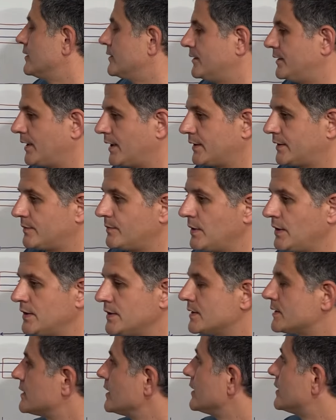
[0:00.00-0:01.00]
That
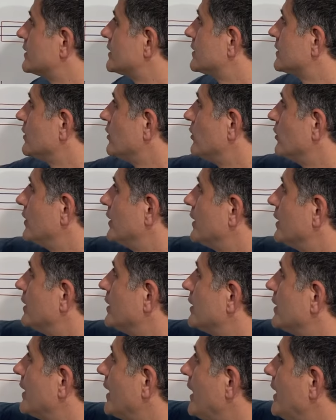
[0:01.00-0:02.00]
means that on
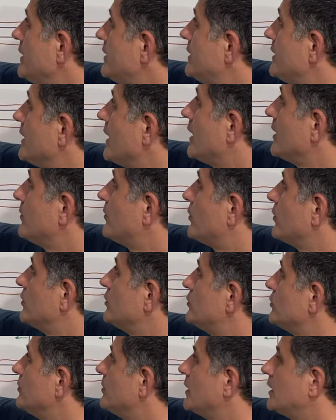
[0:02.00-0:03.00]
a
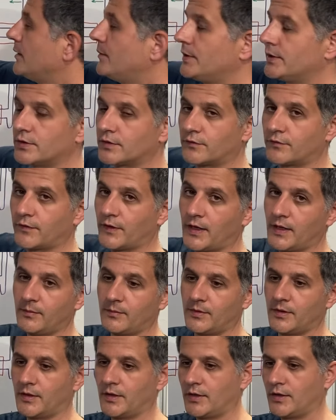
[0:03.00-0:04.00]
89.2 millimeter
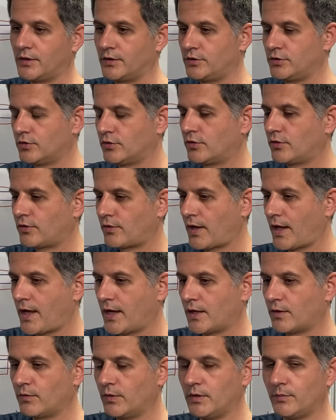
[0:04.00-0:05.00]
frame, your
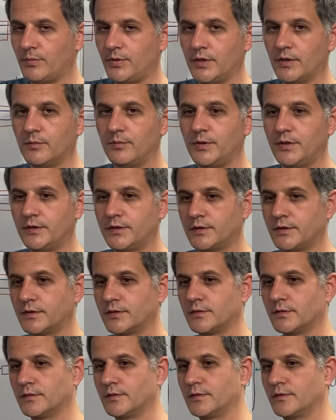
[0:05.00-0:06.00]
crank will be a
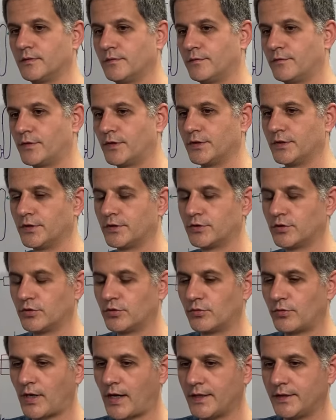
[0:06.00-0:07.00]
bit further to
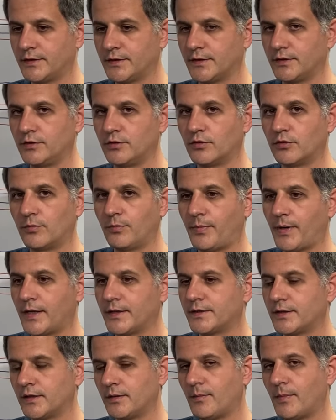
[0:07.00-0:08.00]
the right, and your
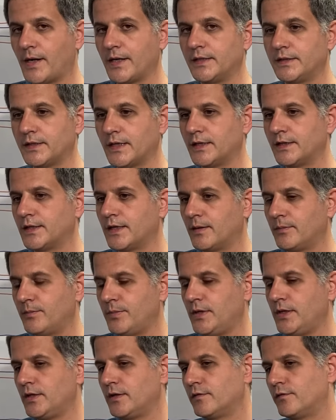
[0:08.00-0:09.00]
pedal might end up
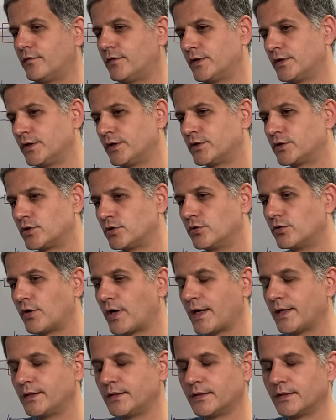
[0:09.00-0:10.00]
being further to the
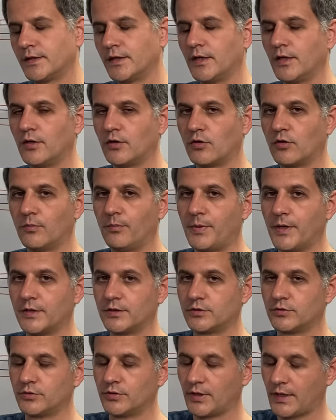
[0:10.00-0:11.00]
right
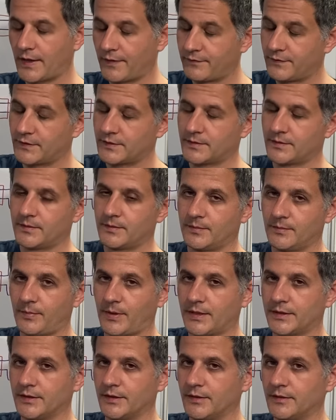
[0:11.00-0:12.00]
compared to the left
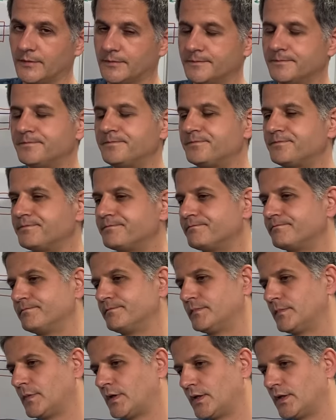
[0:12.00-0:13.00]
pedal.
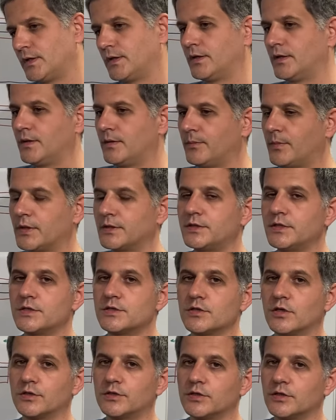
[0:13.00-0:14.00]
But
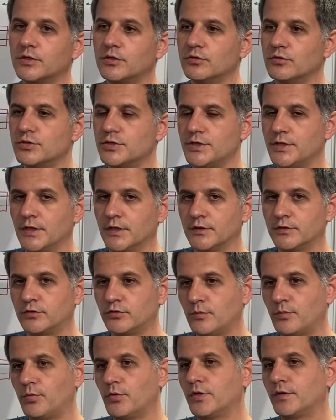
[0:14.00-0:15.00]
it's not a huge deal.
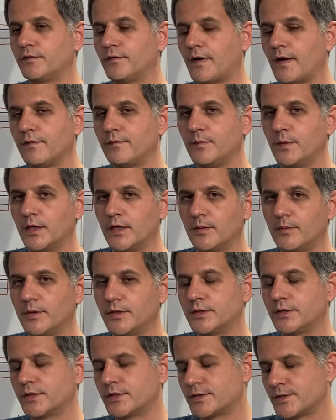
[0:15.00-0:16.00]
2.5
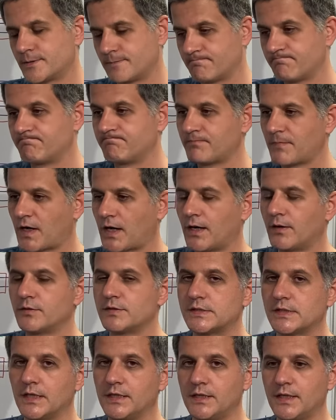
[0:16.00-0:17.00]
millimeters, I
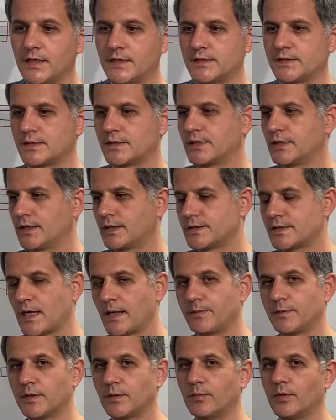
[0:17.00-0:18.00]
would say that's
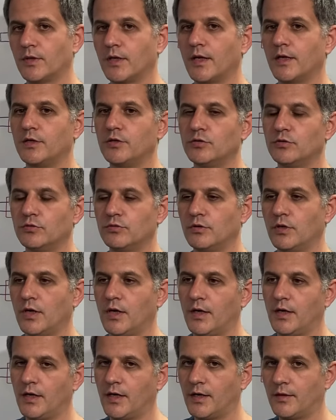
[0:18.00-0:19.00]
acceptable, and you
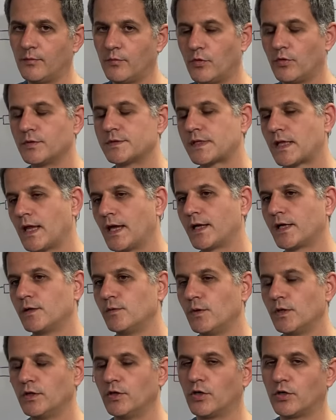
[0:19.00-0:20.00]
most likely
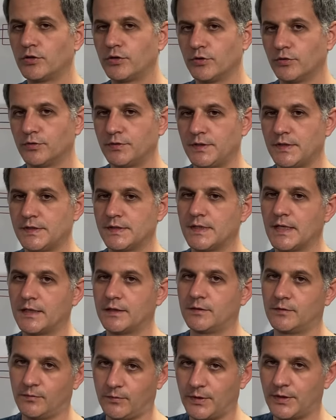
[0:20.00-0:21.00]
will not notice
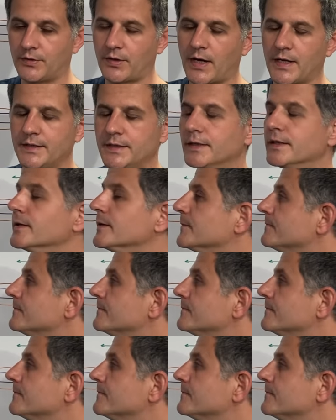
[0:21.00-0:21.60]
that when riding.